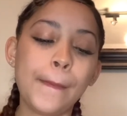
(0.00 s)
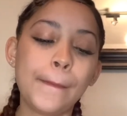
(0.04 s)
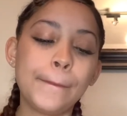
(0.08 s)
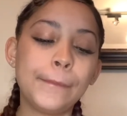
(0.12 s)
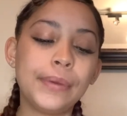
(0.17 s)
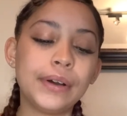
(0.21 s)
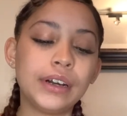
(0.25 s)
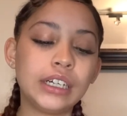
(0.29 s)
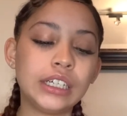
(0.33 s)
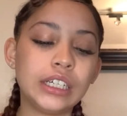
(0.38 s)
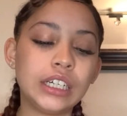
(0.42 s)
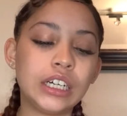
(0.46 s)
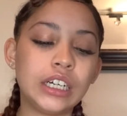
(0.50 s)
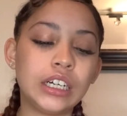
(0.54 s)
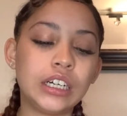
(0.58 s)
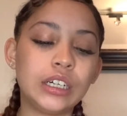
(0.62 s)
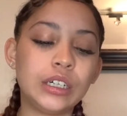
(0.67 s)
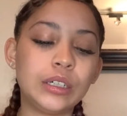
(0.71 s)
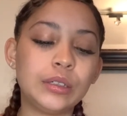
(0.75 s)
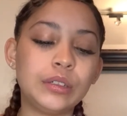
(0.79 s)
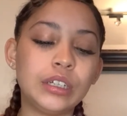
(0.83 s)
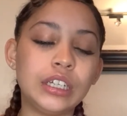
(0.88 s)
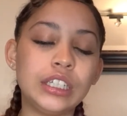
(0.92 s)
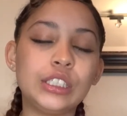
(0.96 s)
but
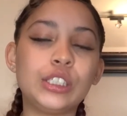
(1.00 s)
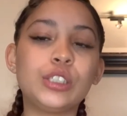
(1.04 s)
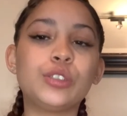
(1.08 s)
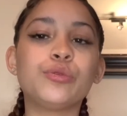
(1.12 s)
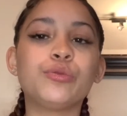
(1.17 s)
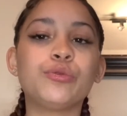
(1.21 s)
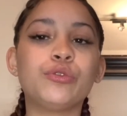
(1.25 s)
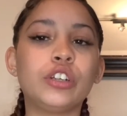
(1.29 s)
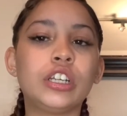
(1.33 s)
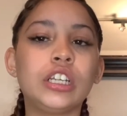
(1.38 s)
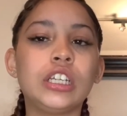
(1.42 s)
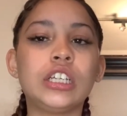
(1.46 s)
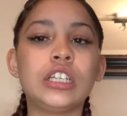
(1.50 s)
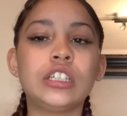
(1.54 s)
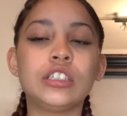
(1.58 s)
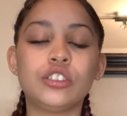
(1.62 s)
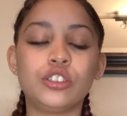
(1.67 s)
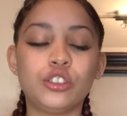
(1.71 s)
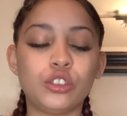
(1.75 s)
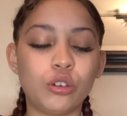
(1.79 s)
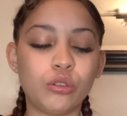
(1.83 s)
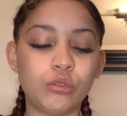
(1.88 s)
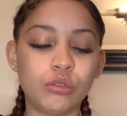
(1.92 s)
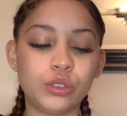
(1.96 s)
it's a really good
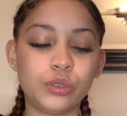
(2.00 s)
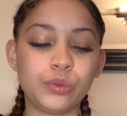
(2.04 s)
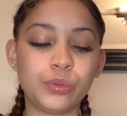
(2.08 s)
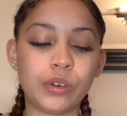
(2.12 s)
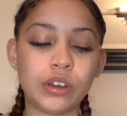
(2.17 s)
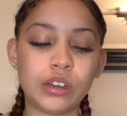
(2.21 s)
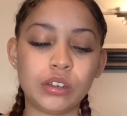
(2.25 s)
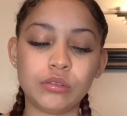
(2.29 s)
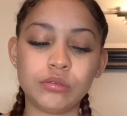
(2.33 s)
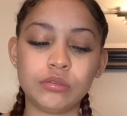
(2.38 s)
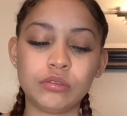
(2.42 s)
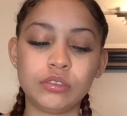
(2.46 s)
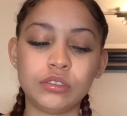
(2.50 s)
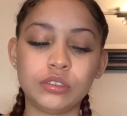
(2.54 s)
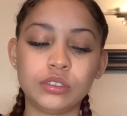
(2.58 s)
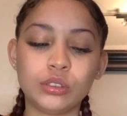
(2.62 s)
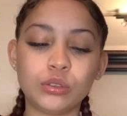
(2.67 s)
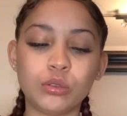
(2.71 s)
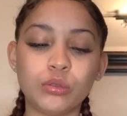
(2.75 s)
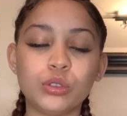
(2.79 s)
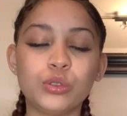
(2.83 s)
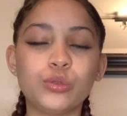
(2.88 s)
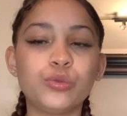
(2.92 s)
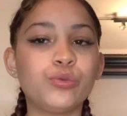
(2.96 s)
show as well.
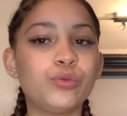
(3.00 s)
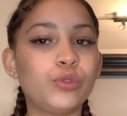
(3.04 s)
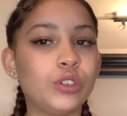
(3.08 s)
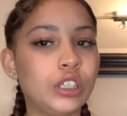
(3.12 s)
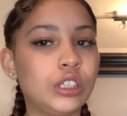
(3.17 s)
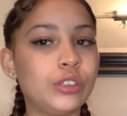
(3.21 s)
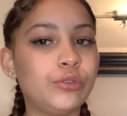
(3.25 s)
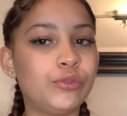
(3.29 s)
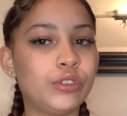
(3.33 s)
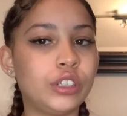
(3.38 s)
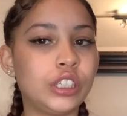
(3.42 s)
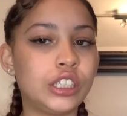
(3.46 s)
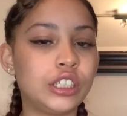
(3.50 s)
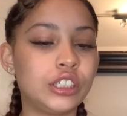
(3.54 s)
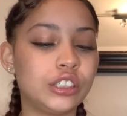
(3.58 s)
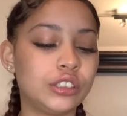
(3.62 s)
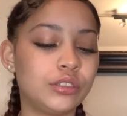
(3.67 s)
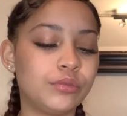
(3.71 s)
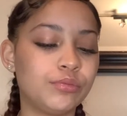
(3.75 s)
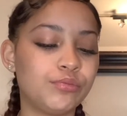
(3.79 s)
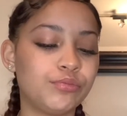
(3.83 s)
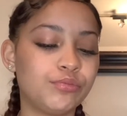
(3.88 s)
So it's really, really good.